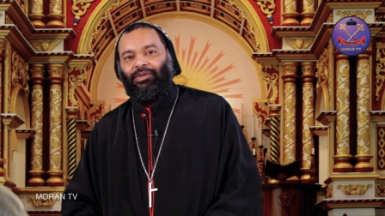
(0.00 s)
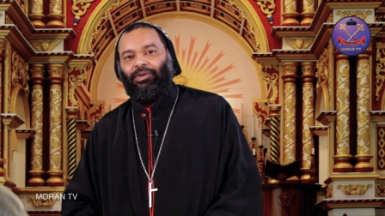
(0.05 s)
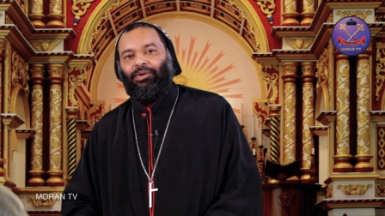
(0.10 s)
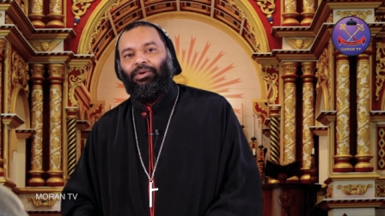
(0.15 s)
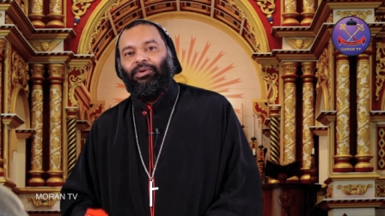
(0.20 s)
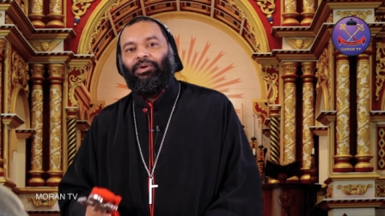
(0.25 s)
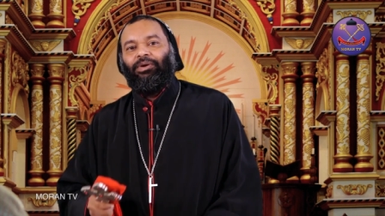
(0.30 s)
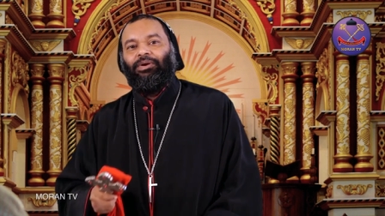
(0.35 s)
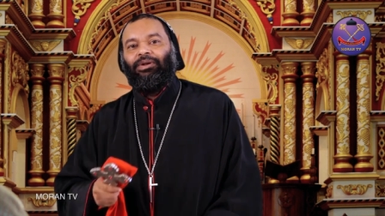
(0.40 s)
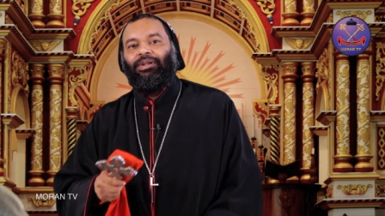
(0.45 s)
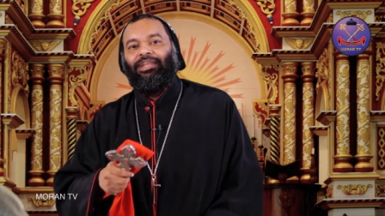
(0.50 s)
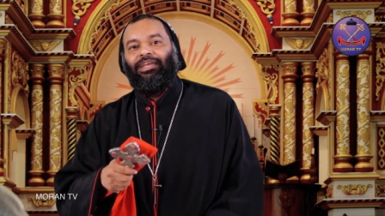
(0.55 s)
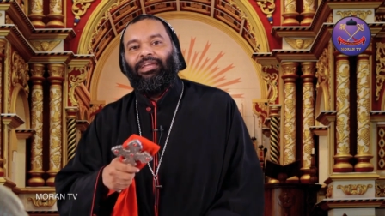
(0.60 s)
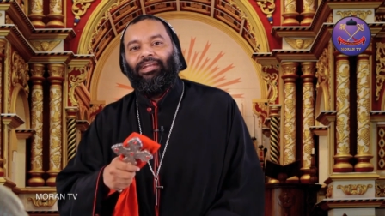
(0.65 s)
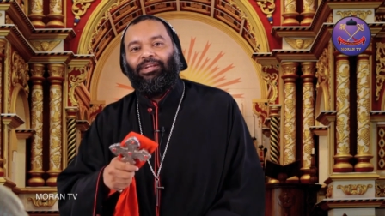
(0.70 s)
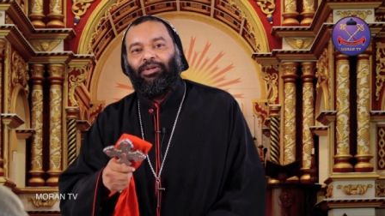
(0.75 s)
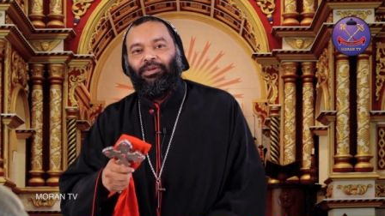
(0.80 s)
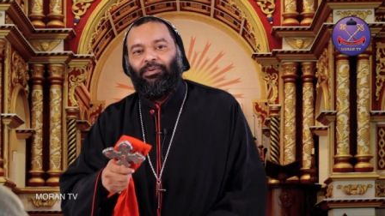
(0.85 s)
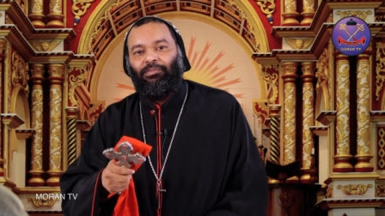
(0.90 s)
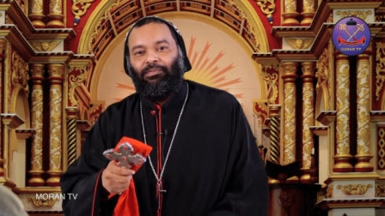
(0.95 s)
You don't
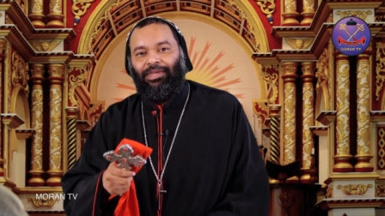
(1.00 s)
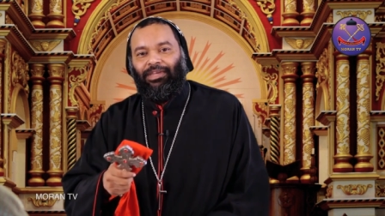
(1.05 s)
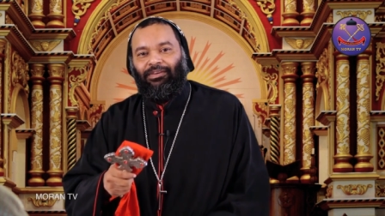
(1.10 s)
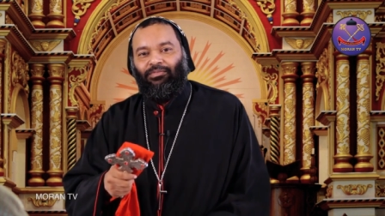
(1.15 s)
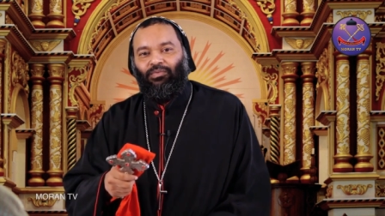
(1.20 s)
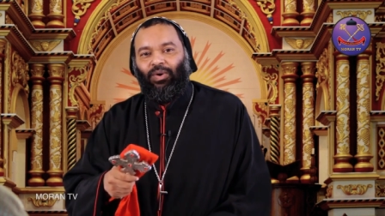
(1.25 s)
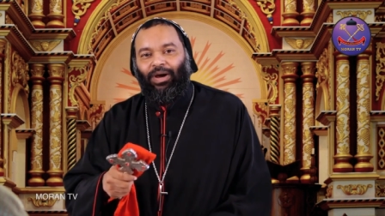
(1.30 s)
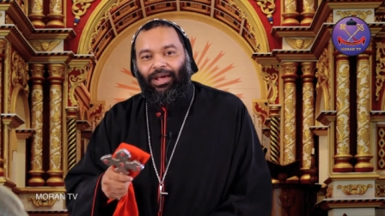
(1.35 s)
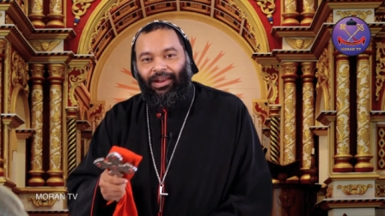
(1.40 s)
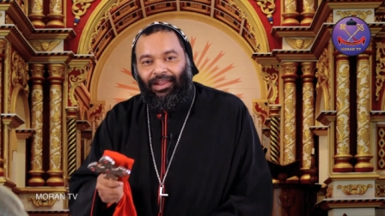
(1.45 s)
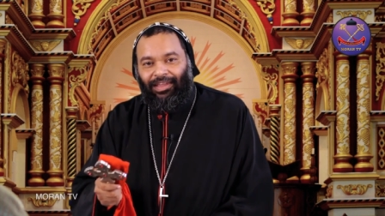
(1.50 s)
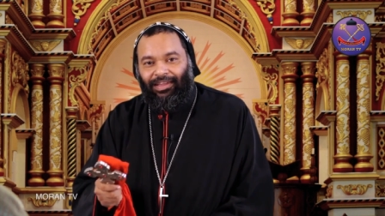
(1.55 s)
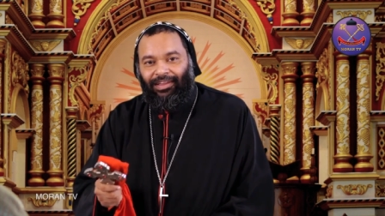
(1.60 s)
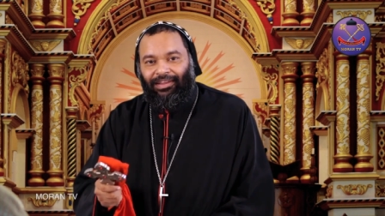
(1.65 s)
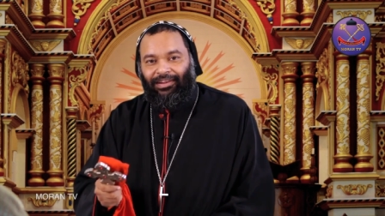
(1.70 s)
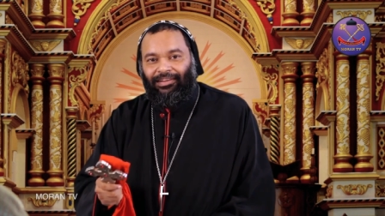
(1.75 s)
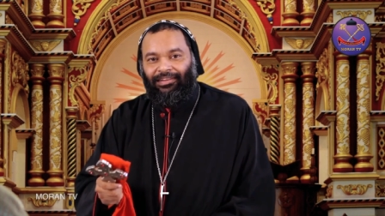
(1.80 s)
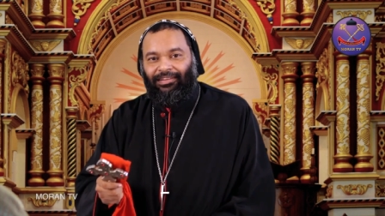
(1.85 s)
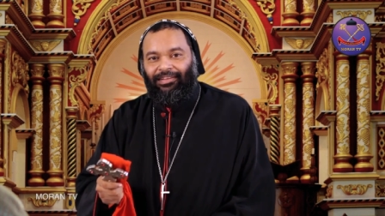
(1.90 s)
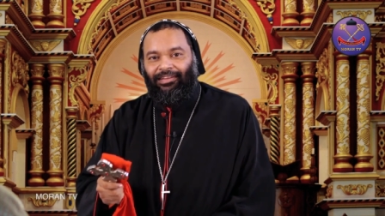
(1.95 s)
need to be
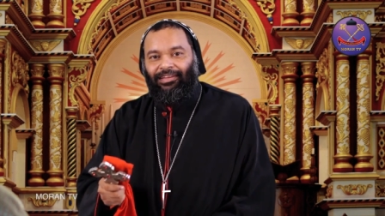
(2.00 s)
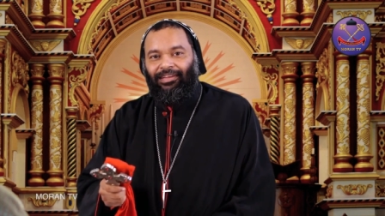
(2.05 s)
worried